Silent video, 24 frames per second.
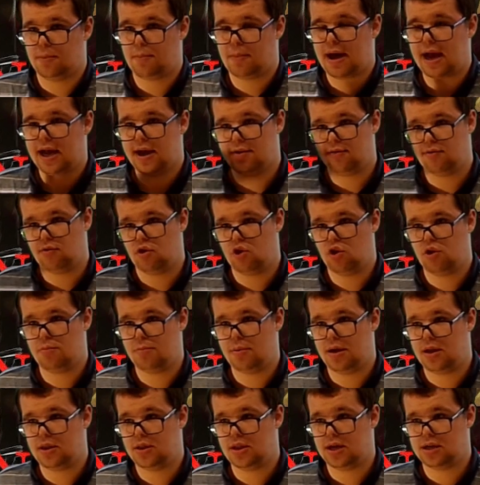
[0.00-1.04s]
back
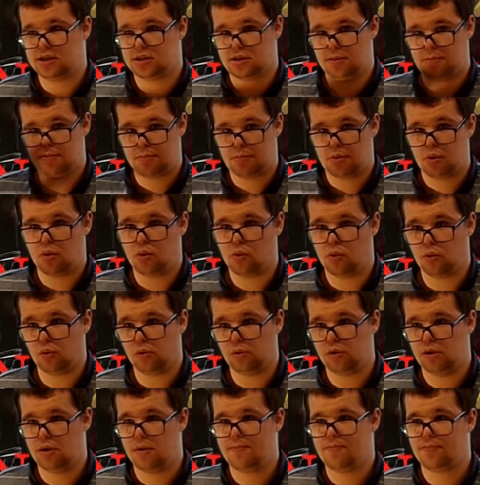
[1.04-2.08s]
room and there's the
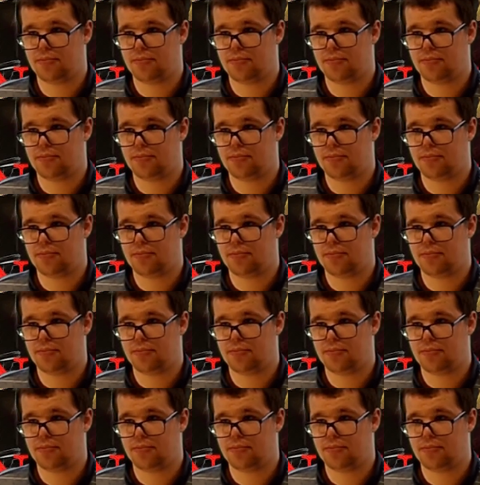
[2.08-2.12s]
pool,